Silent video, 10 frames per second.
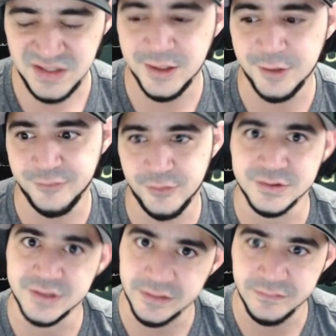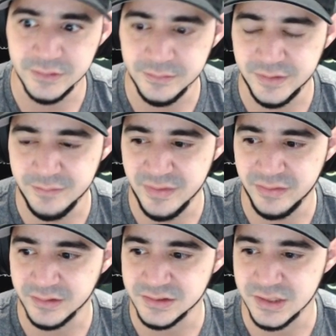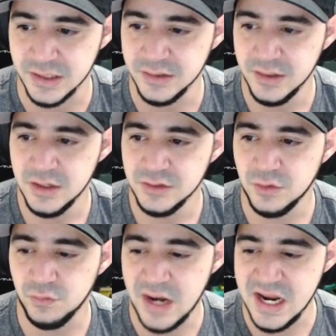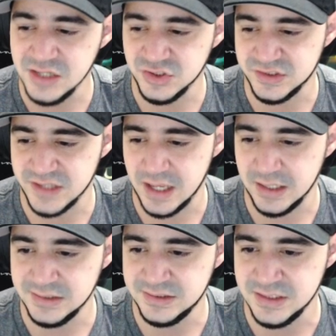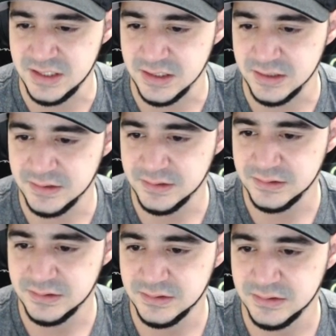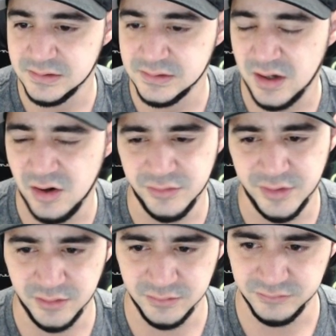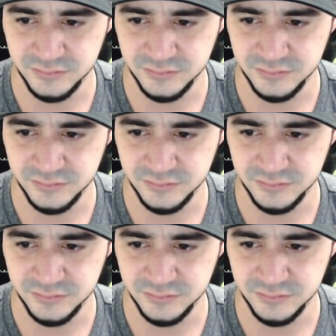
Then, of course, they give you the mythic set. The range set. Let's see. Oh, no.